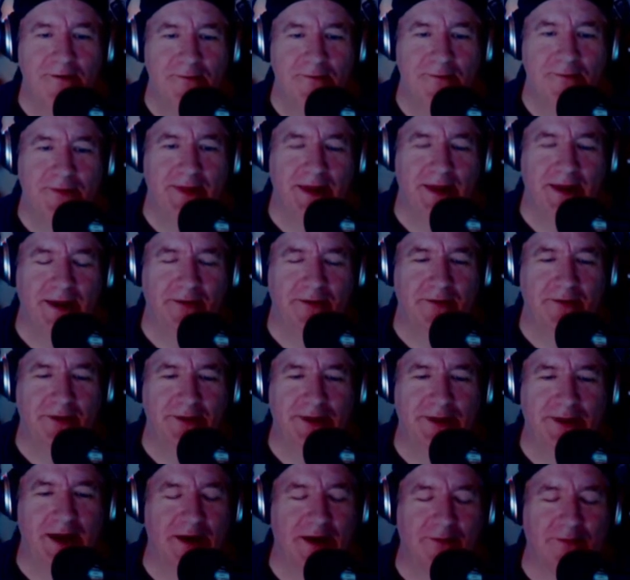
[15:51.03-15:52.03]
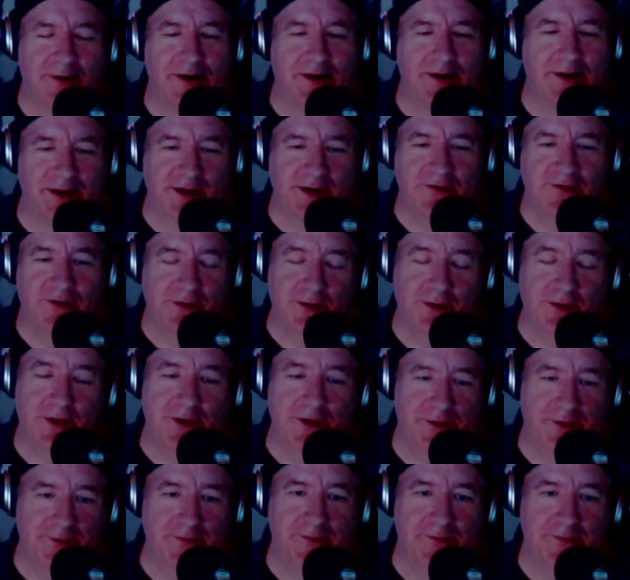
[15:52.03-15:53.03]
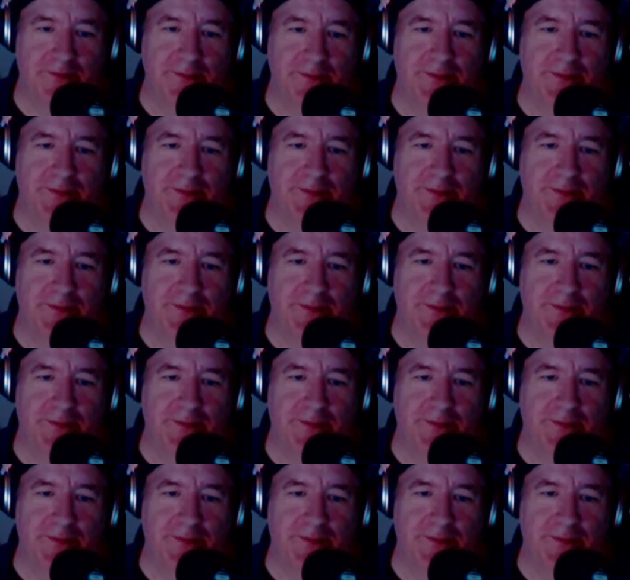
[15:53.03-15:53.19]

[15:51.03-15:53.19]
They will not want to leave you alone.